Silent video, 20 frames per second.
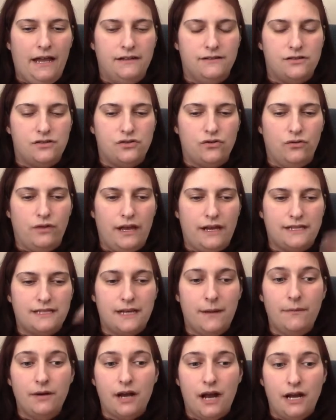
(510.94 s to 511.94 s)
so, like,
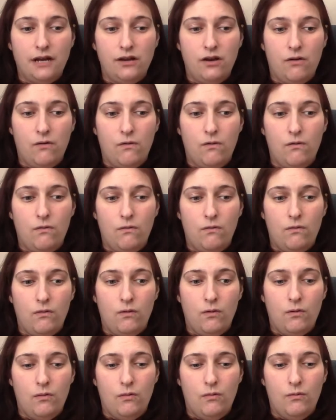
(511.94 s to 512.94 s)
someone I know
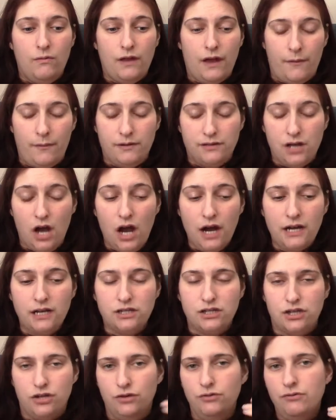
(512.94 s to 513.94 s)
that I've been
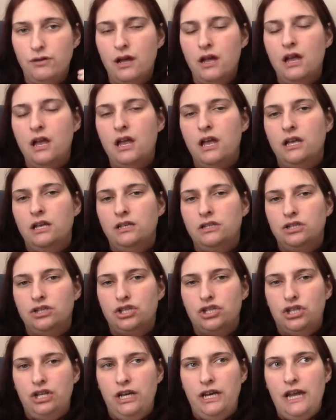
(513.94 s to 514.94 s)
talking to,
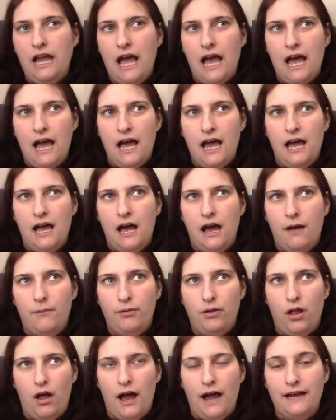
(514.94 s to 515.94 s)
she had
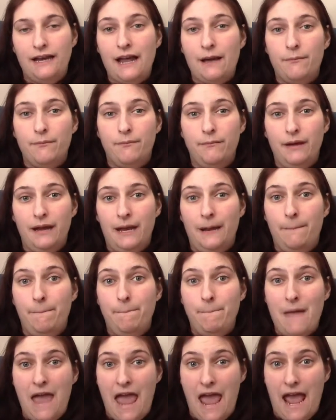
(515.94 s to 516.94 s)
applied
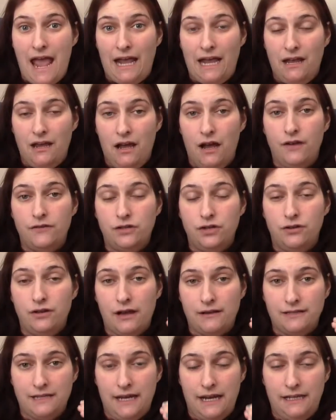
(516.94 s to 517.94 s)
in May of
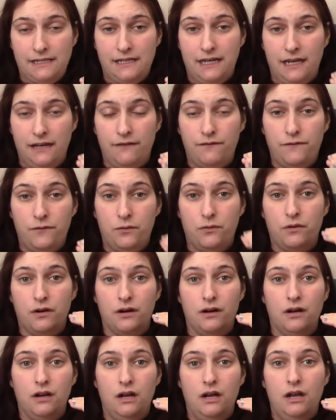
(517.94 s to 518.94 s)
2018
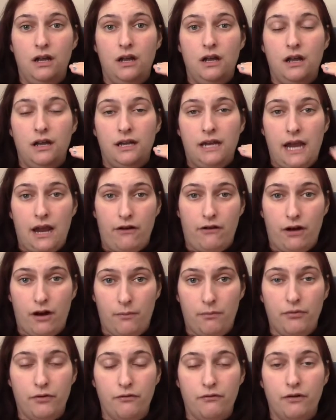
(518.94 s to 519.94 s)
for
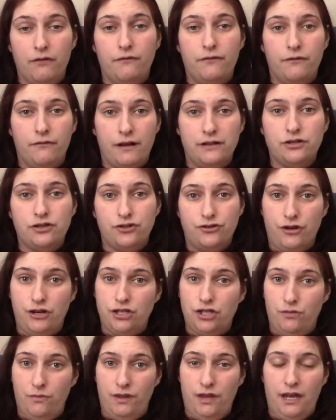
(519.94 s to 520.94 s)
CARA approval, for
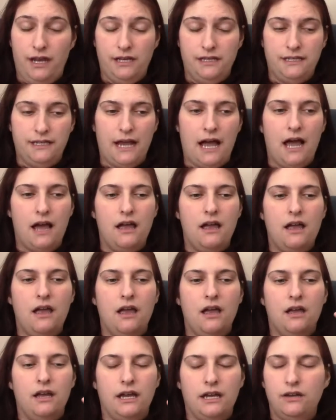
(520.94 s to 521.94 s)
registration with India.
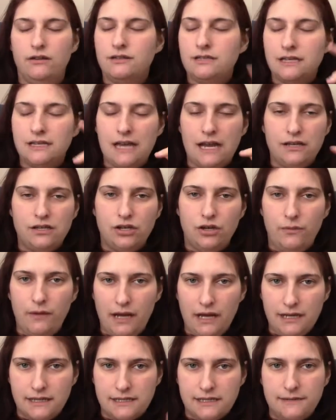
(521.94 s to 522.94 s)
It used to take 2
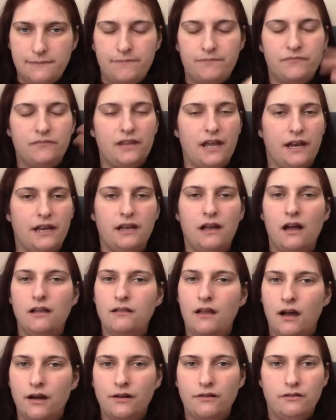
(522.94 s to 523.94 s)
weeks, then it
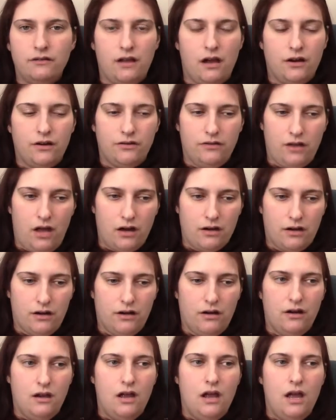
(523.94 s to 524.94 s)
got longer and longer and longer.